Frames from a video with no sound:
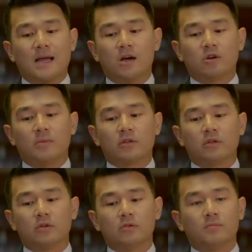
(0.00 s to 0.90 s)
I don't know about
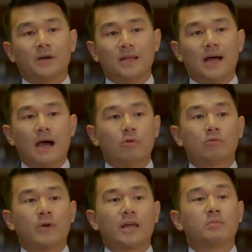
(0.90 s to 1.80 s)
you, but I
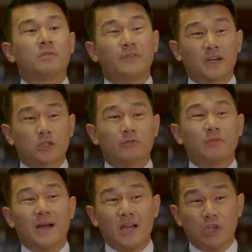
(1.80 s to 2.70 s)
would rather be f***ed
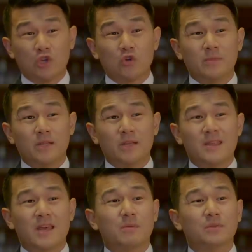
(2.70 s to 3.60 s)
over by a
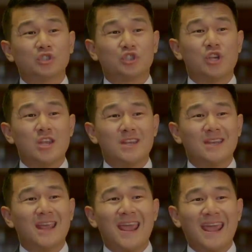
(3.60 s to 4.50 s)
human than a
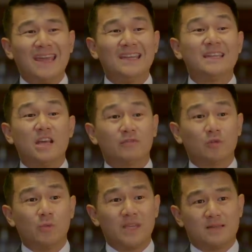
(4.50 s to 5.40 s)
machine any day of
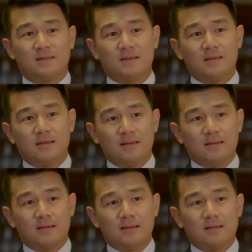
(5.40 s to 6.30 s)
the week.
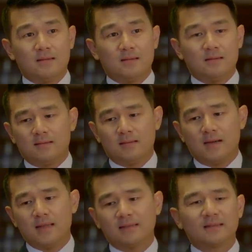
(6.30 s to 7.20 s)

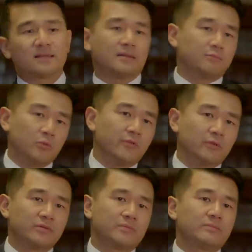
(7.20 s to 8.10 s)
Unless it's one of
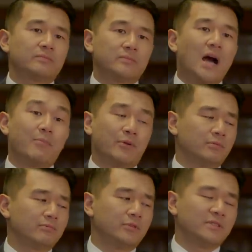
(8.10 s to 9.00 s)
those
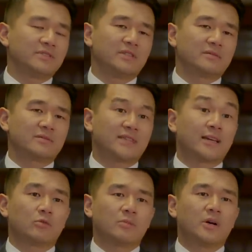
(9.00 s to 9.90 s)
hyper-realistic
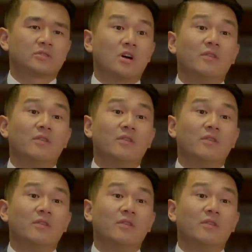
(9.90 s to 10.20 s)
sex robots.